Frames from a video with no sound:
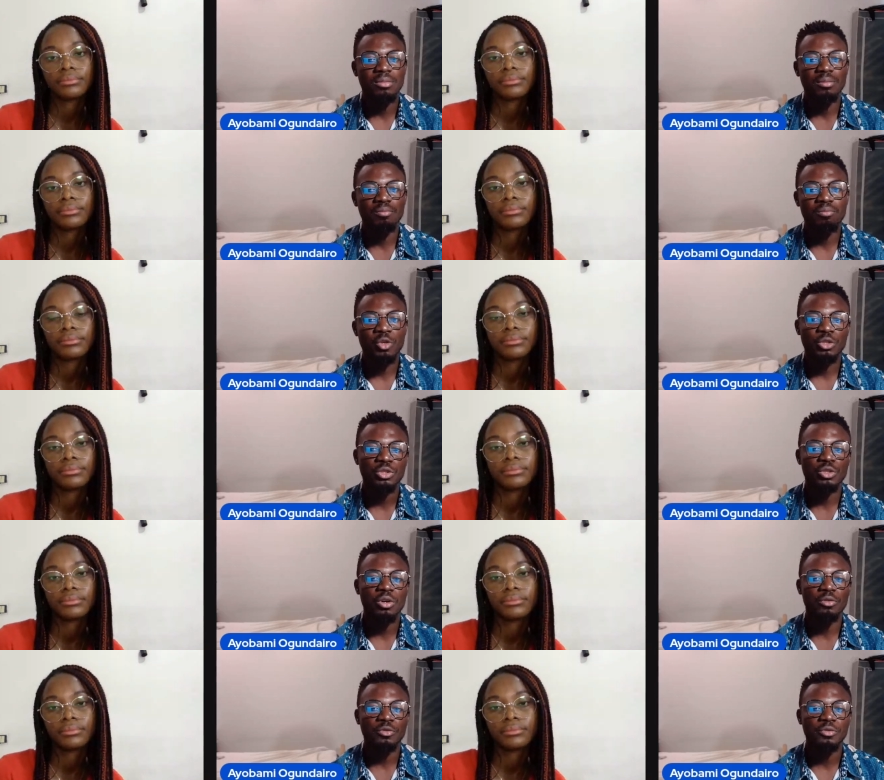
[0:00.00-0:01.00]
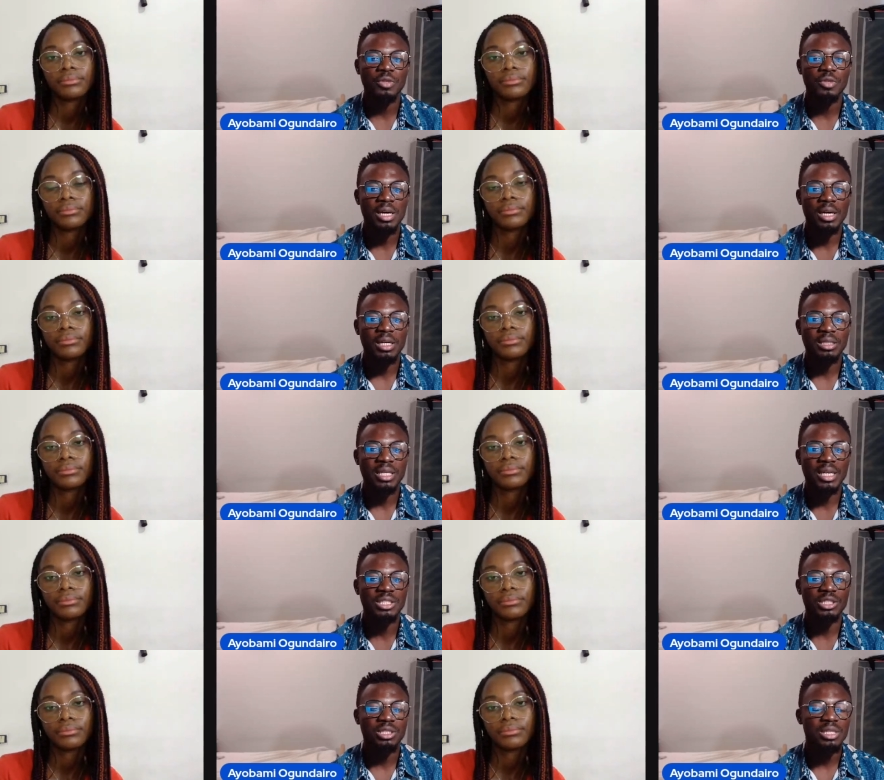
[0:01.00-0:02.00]
Speaker 1: most of uh, their
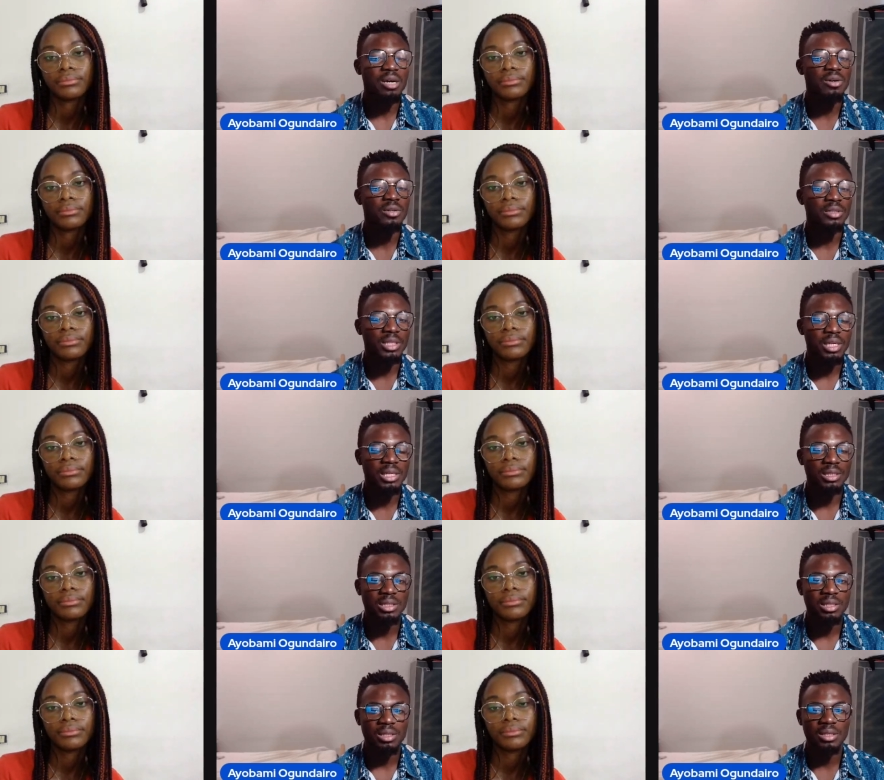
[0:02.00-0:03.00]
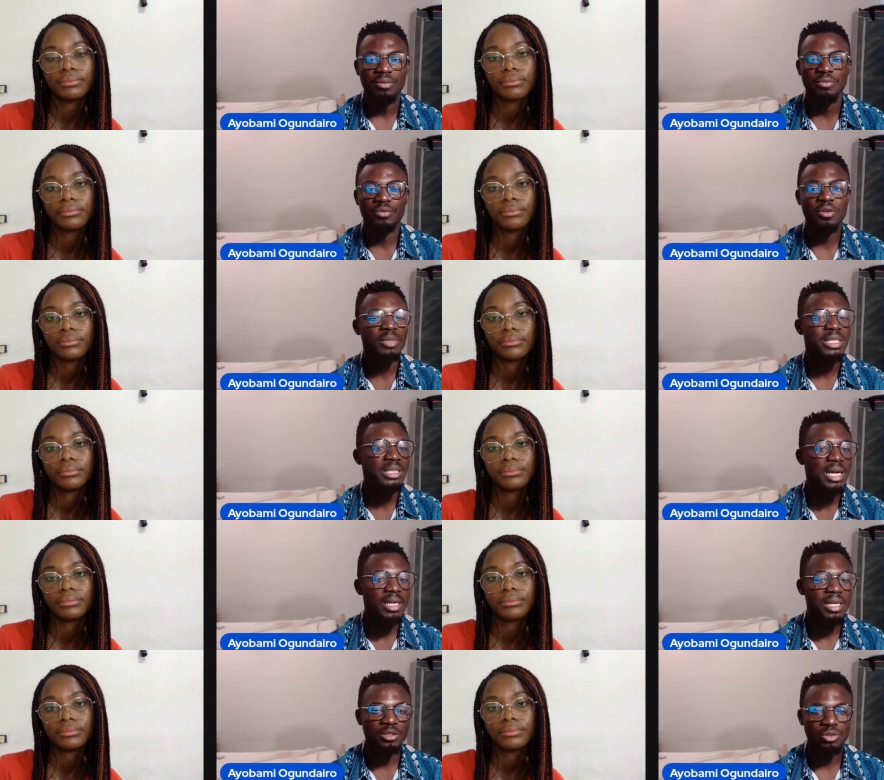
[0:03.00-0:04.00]
digital content from
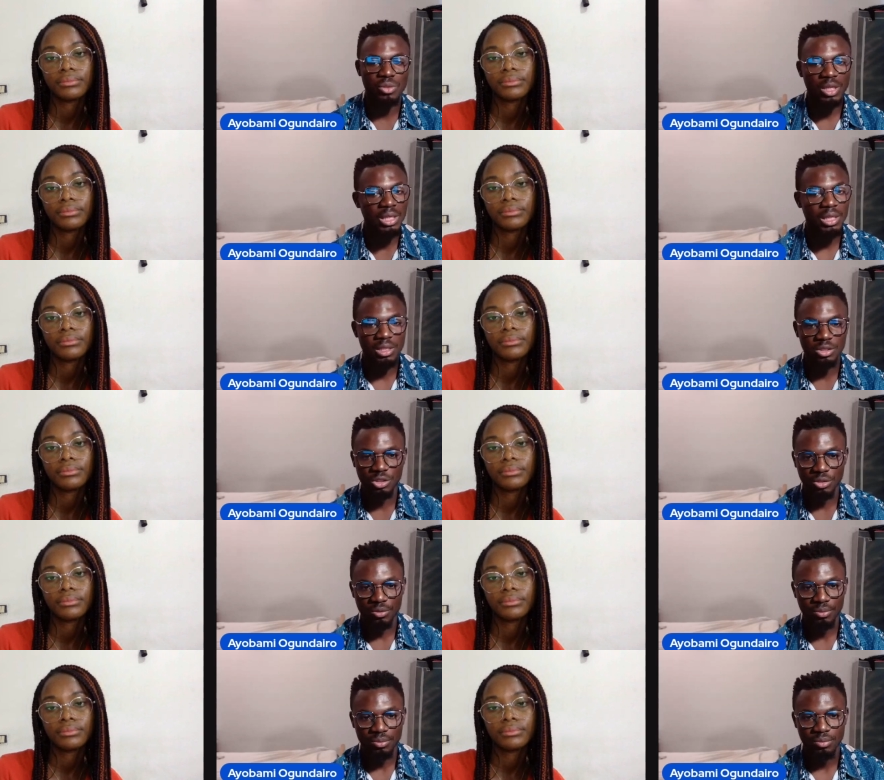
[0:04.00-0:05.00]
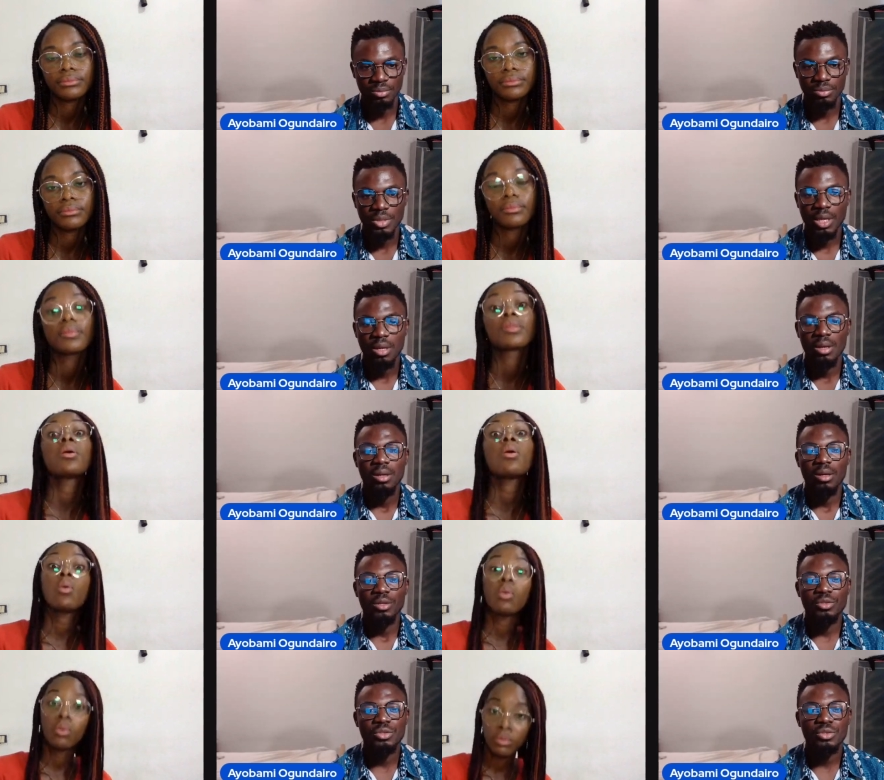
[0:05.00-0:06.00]
Italian to English.
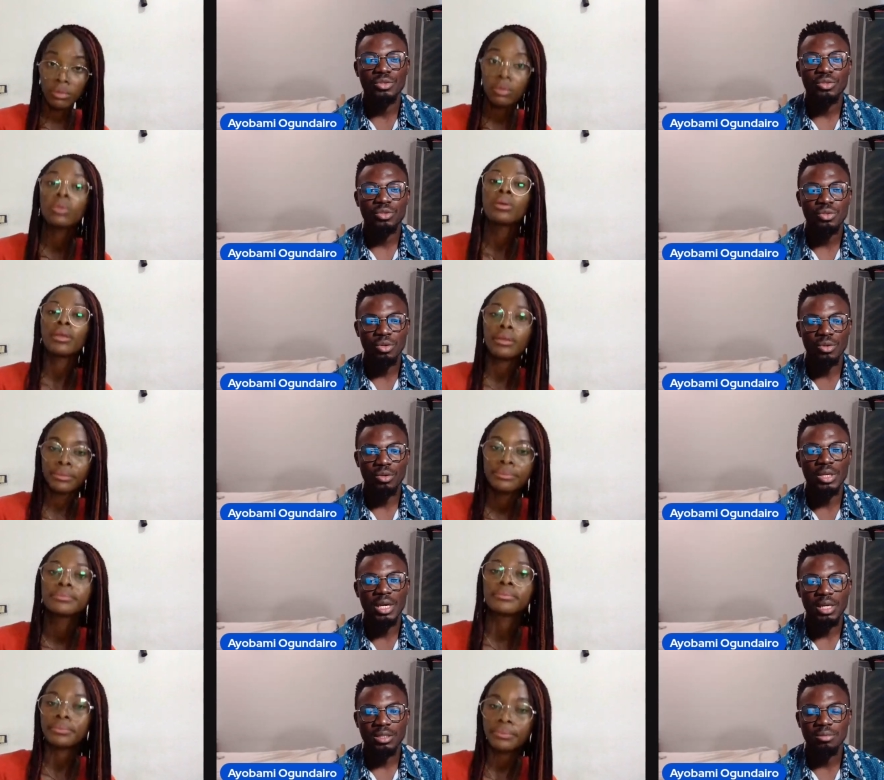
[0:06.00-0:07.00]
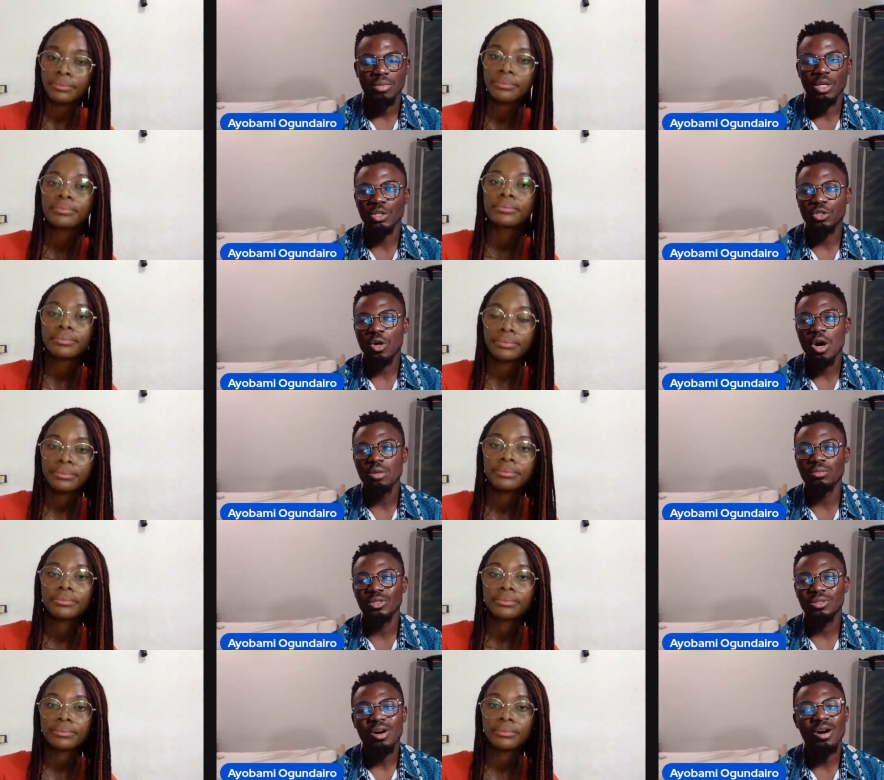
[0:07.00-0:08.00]
Speaker 2: Oh, okay.
Speaker 1: So yes, because
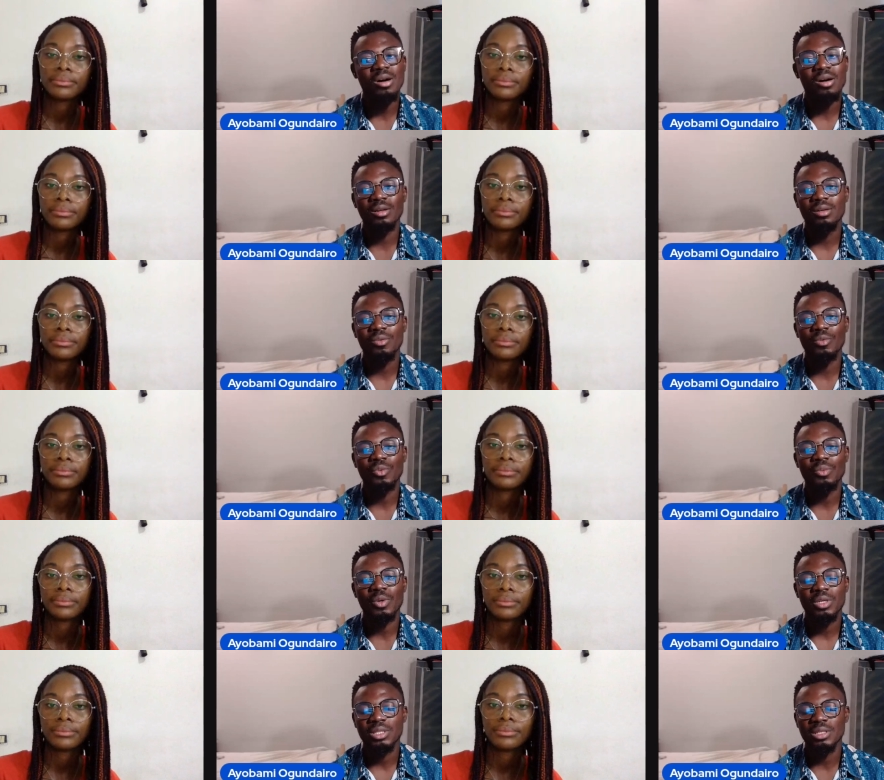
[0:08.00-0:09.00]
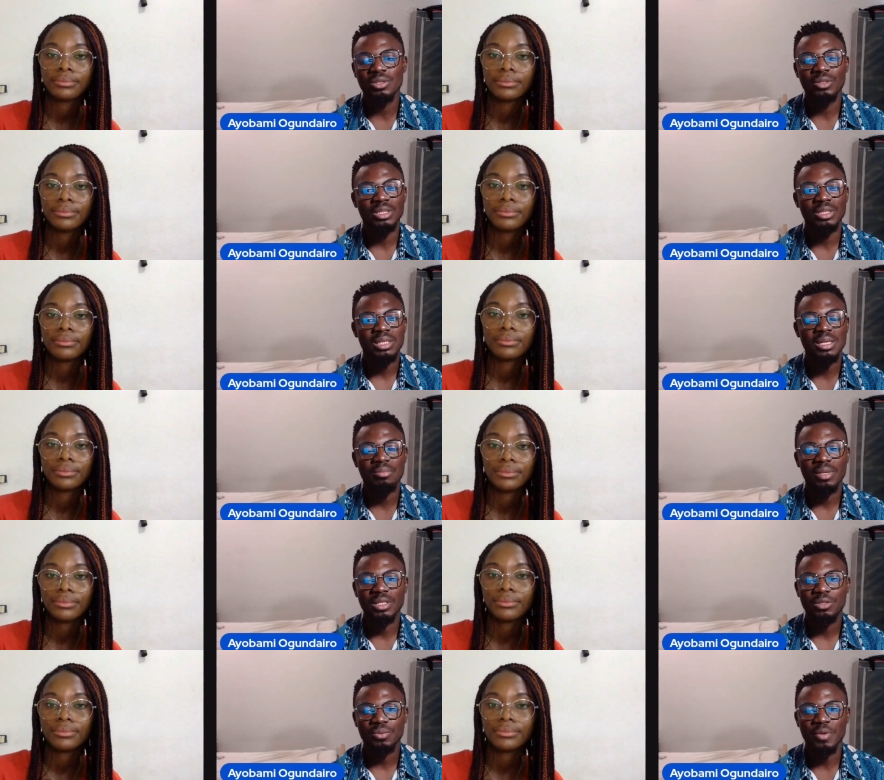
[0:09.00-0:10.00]
almost all what is on the
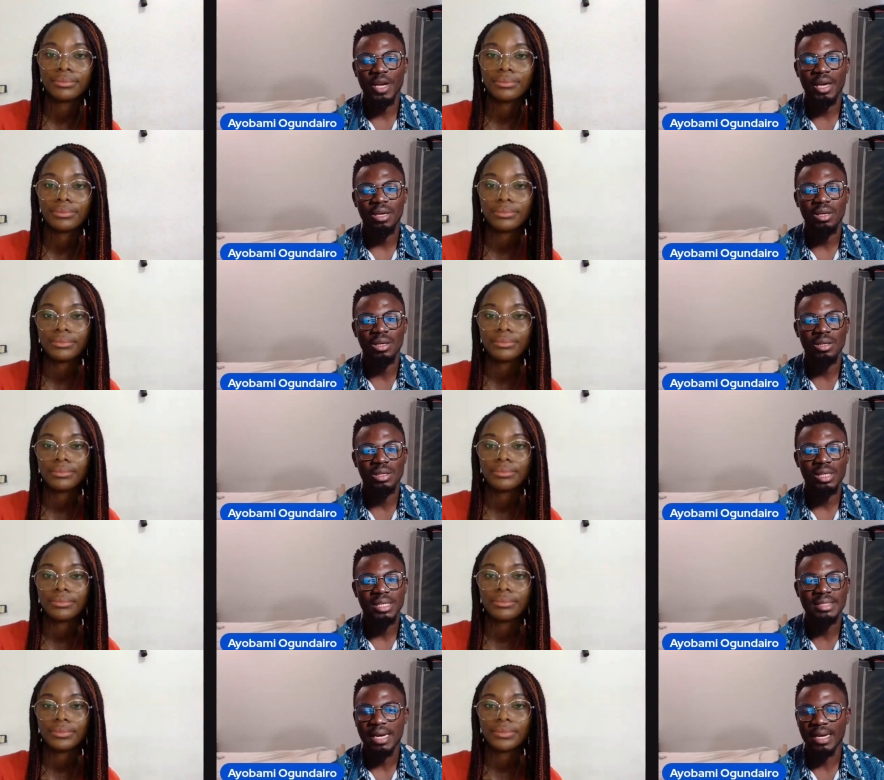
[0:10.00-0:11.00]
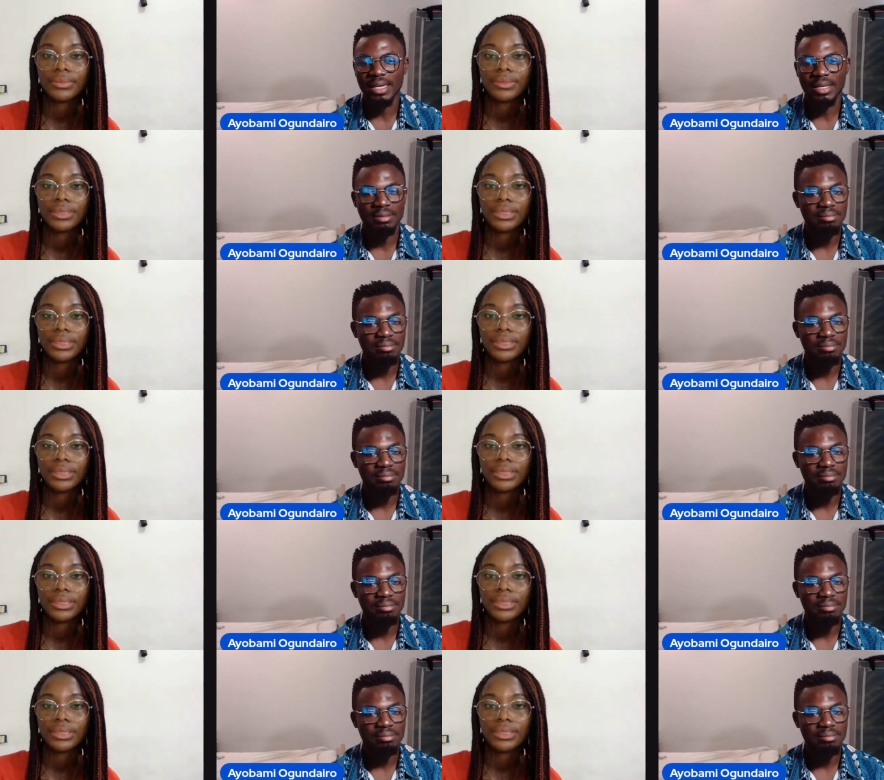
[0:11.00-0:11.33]
database were in Italian.